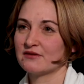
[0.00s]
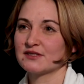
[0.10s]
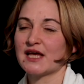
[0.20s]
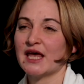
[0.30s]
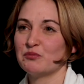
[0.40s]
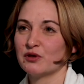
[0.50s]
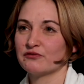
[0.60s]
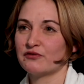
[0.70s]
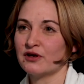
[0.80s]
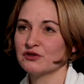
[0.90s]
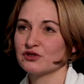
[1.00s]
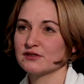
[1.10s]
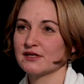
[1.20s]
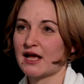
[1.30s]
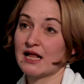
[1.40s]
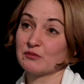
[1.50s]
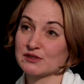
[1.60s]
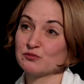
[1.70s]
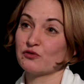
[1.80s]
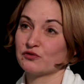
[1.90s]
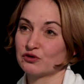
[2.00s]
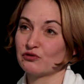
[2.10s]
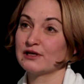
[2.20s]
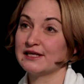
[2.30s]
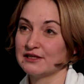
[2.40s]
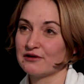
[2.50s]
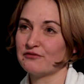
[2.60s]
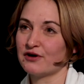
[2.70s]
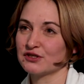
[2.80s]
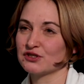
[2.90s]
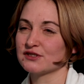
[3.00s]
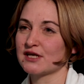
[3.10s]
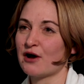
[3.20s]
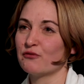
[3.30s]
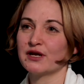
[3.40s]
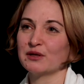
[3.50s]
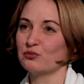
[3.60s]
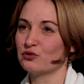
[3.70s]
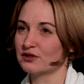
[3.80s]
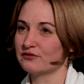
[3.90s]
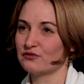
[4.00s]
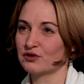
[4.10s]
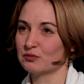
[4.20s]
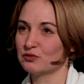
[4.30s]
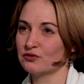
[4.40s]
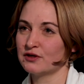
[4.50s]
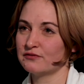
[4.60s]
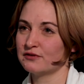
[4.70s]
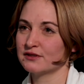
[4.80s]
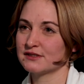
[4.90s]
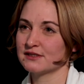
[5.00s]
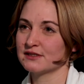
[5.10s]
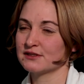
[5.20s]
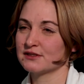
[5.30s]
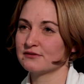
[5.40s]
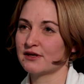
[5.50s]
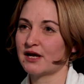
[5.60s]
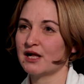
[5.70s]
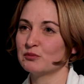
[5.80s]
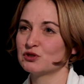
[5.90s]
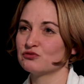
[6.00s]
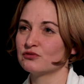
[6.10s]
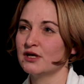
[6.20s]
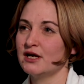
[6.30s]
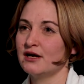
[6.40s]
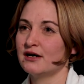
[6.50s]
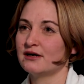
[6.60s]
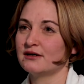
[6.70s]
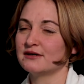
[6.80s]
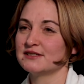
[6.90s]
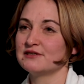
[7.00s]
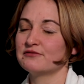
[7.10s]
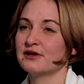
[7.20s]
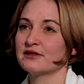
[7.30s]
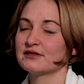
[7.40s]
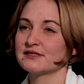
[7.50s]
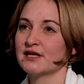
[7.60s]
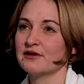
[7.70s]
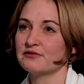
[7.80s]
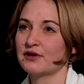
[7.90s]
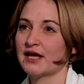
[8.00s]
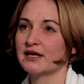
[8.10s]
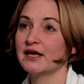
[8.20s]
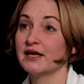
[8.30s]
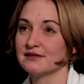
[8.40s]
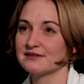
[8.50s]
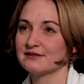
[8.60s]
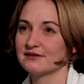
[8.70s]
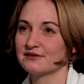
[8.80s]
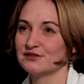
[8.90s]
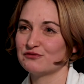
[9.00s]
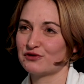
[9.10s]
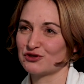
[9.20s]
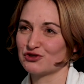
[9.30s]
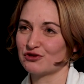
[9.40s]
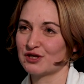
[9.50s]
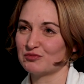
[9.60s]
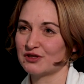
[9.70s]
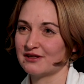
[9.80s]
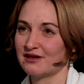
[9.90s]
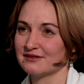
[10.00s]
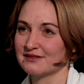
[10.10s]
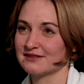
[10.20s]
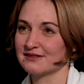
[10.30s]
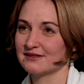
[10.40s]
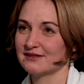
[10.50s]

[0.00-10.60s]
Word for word: These APN functions, almost perfect nonlinear functions, are very important for cryptography since they help to uh, defend the cipher against differential cryptanalysis.